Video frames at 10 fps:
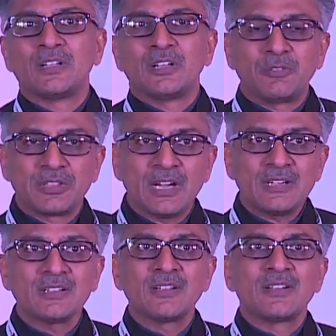With
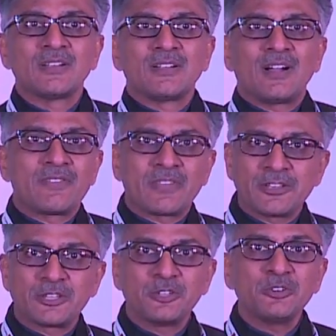that, I
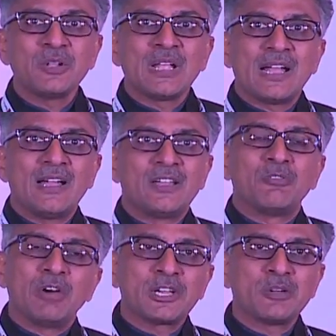thank you and
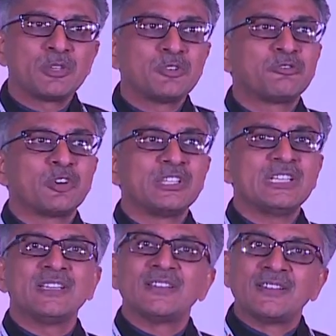welcome you for
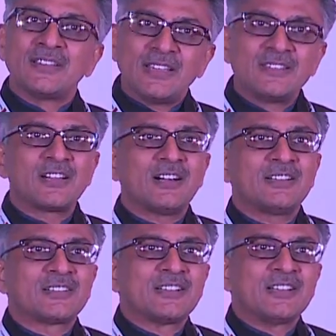the entire